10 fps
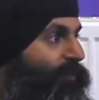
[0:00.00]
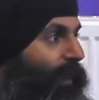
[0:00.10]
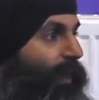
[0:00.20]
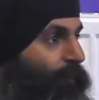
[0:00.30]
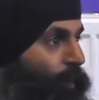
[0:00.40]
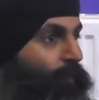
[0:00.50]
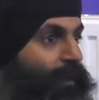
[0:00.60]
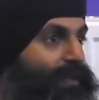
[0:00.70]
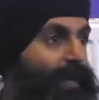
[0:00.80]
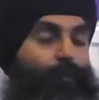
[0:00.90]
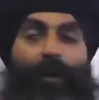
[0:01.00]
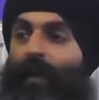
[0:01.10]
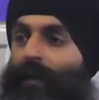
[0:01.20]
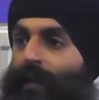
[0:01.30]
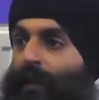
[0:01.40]
spare moment that we
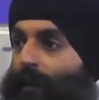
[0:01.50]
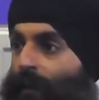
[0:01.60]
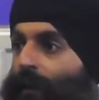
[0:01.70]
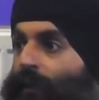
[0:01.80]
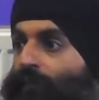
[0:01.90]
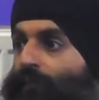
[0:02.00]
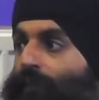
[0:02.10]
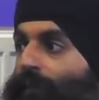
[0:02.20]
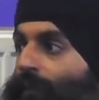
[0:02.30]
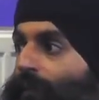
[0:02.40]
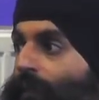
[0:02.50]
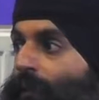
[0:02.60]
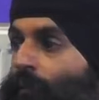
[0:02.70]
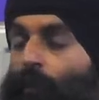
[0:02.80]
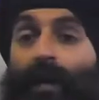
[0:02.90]
get in our life,
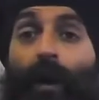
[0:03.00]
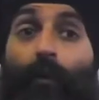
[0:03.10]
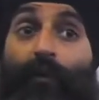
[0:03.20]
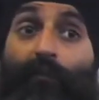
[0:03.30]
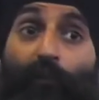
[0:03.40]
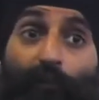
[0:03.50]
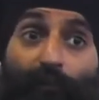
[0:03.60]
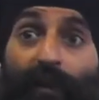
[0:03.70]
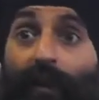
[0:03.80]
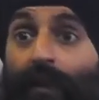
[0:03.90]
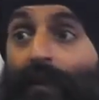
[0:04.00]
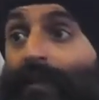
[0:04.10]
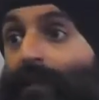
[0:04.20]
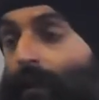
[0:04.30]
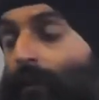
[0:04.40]
we go and fulfill a
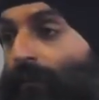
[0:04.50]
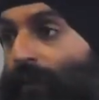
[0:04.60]
desire